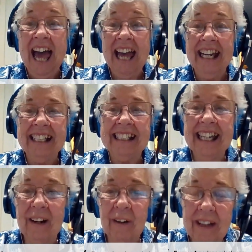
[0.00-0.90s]
And he
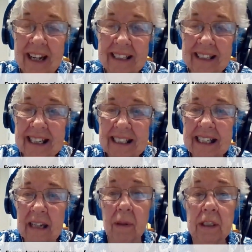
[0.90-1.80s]
said, Oh, yes. He
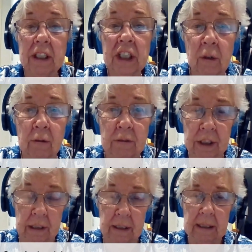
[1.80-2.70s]
said, But
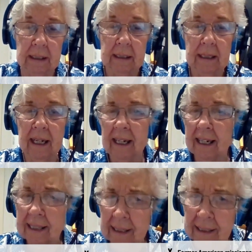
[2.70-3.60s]
soldiers. And
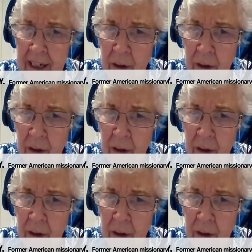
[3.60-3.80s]
I said,